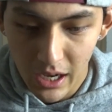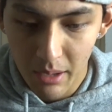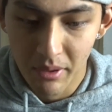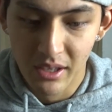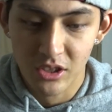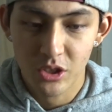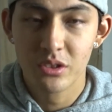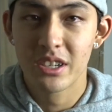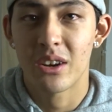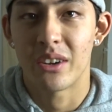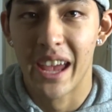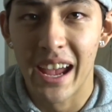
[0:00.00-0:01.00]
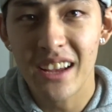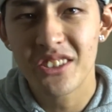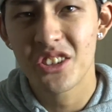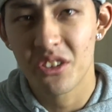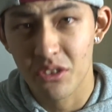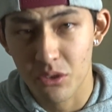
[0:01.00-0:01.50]
I mean, you're down
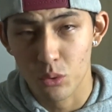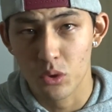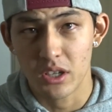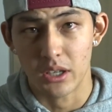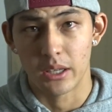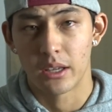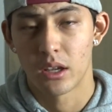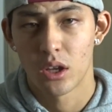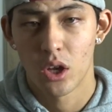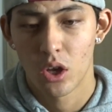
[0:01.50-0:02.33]
8-3